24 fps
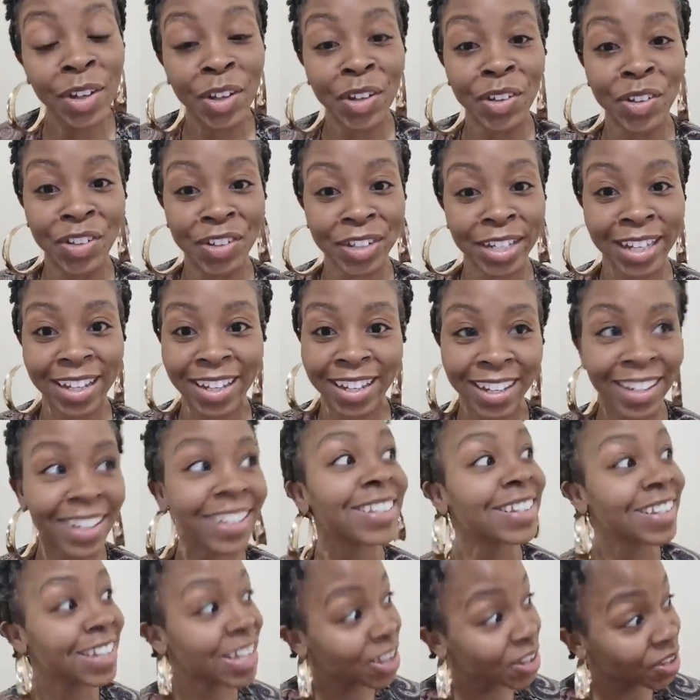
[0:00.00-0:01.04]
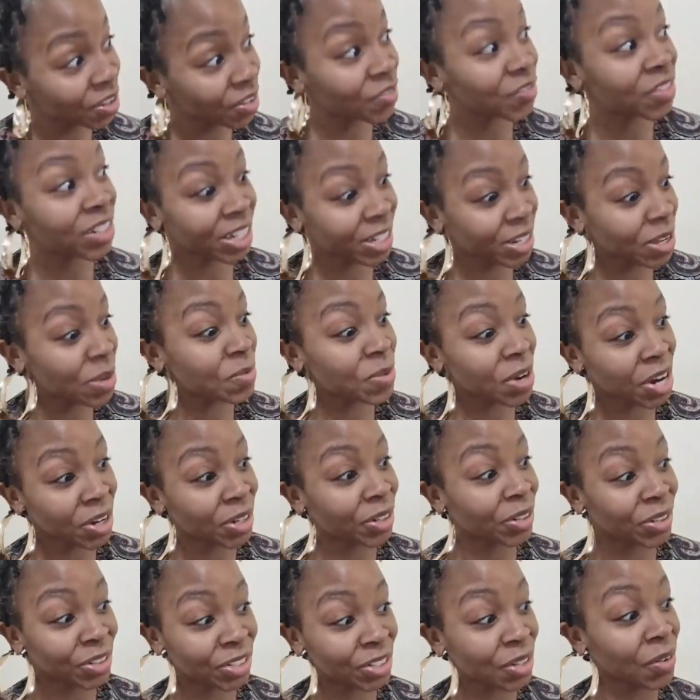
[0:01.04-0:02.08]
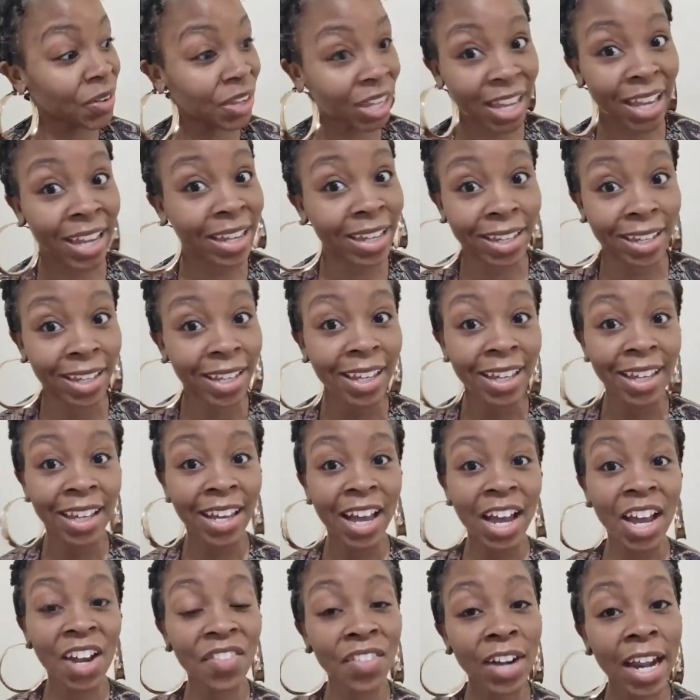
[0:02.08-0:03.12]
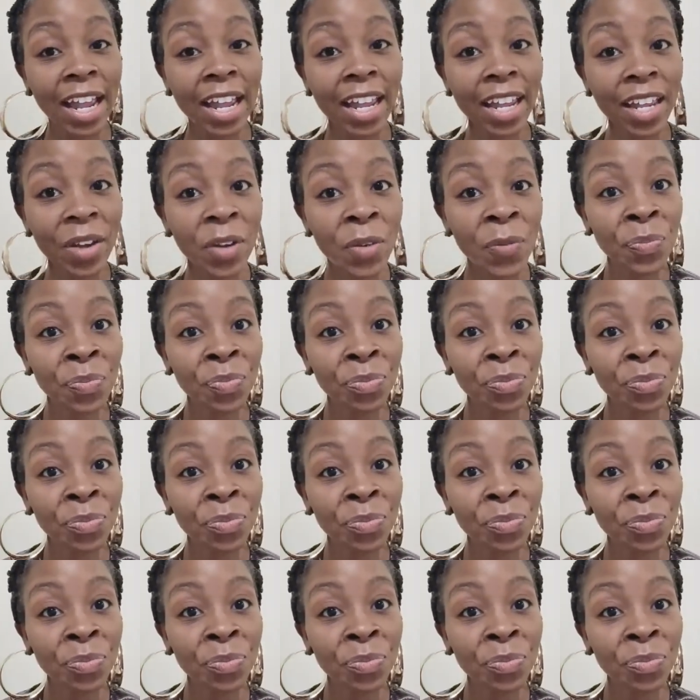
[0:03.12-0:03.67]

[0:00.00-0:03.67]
okay? It really works, okay? All right?